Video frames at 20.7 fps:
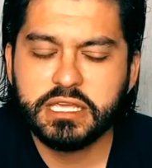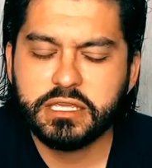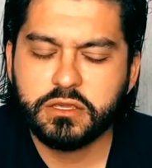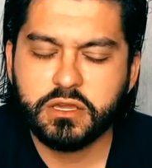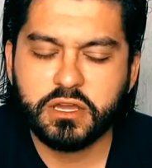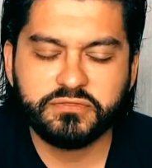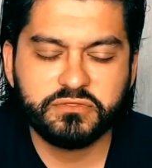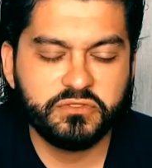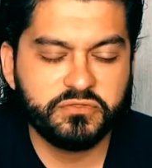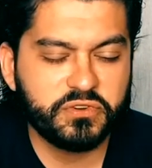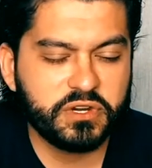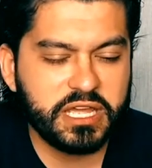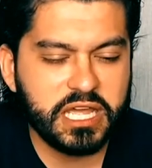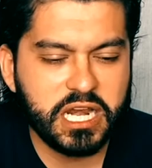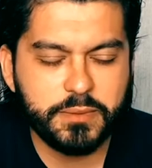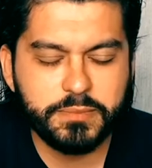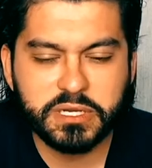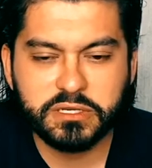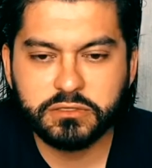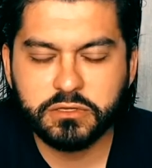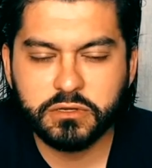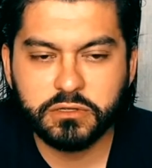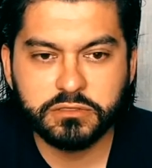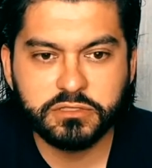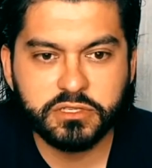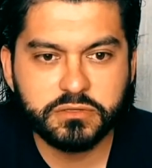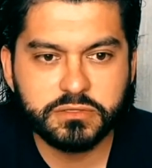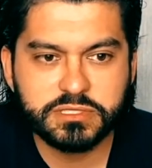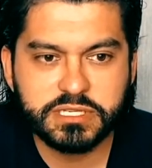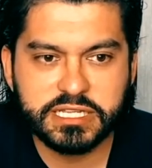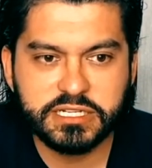You have to forget about all
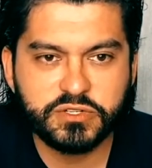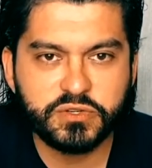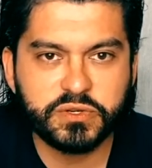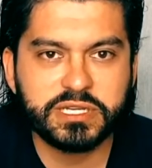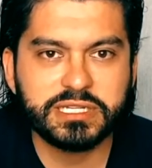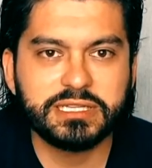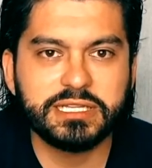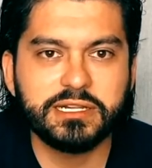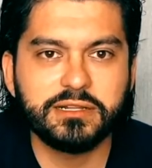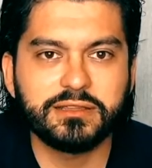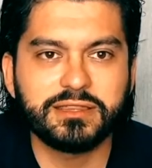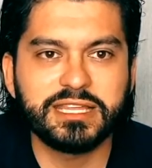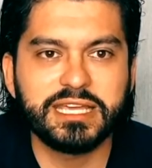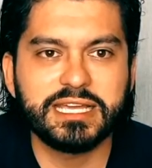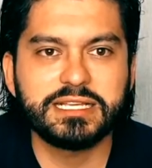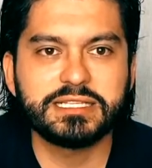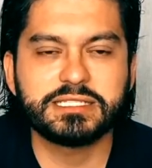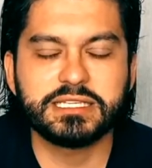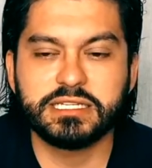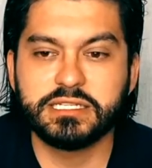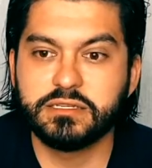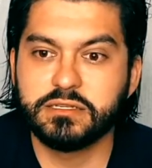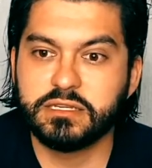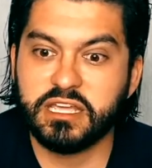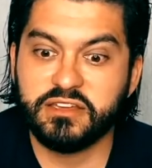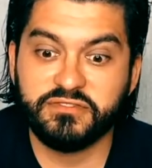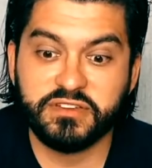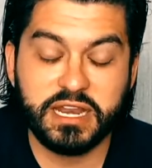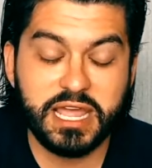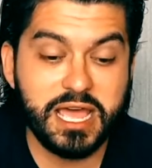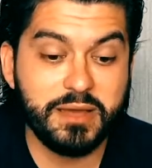those intricate little things. And
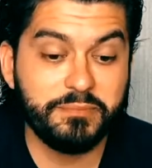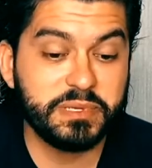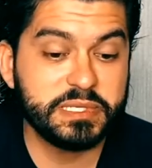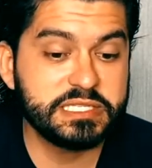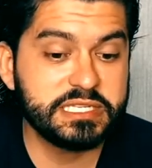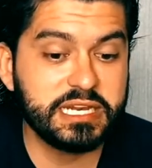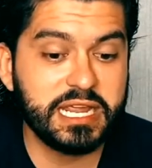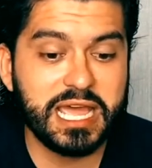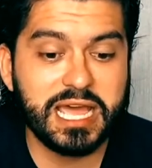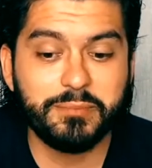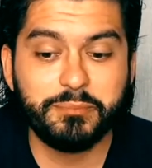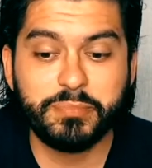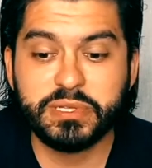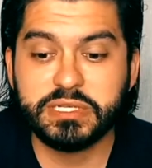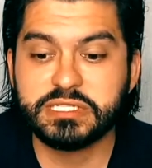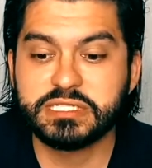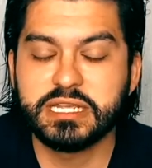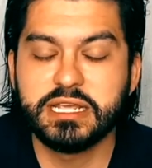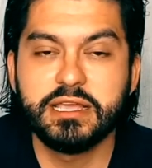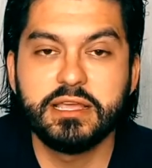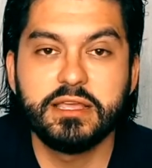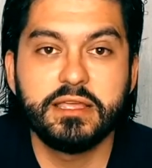if it happens, it happens.